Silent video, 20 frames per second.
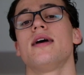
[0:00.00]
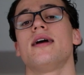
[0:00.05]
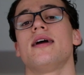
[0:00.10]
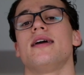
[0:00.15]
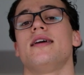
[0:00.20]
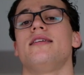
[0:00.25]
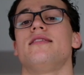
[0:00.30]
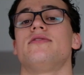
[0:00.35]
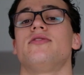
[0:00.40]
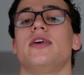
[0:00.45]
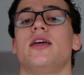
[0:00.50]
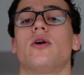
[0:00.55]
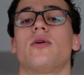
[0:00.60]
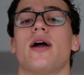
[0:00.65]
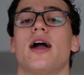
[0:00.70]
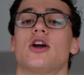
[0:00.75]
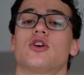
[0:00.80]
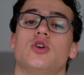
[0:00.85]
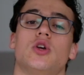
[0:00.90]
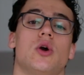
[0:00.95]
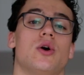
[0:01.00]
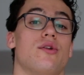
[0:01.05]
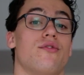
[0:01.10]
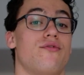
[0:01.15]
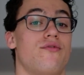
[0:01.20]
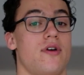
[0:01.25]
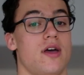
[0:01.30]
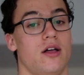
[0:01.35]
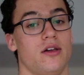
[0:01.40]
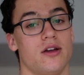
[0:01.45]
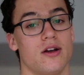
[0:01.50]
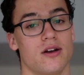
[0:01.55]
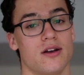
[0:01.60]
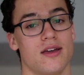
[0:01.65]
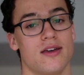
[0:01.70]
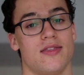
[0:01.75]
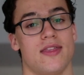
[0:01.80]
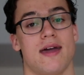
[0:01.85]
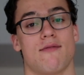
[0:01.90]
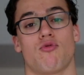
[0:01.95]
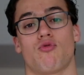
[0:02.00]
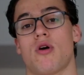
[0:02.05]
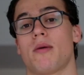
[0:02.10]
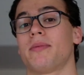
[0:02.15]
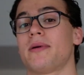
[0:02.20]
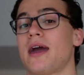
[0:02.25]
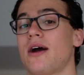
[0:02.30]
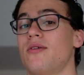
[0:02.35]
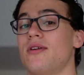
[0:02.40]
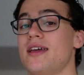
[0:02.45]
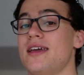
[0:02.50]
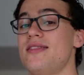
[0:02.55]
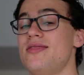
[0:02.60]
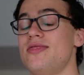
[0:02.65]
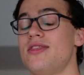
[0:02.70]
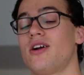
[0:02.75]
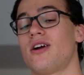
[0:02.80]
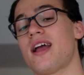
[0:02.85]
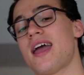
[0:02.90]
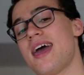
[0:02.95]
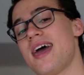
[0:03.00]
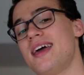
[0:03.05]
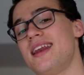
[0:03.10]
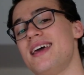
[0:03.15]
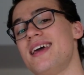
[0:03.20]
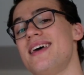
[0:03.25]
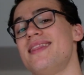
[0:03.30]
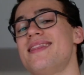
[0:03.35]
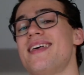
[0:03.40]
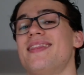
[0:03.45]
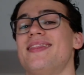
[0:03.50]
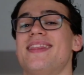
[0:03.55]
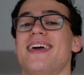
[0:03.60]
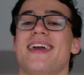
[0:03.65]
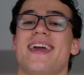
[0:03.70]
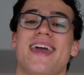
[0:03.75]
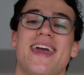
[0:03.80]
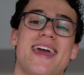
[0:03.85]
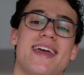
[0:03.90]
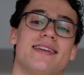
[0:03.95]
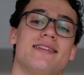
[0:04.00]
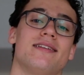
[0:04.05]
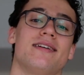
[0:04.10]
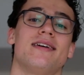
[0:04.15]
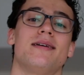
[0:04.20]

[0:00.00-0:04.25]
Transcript: is they don't actually go to failure. They have a rep count in their head that they hit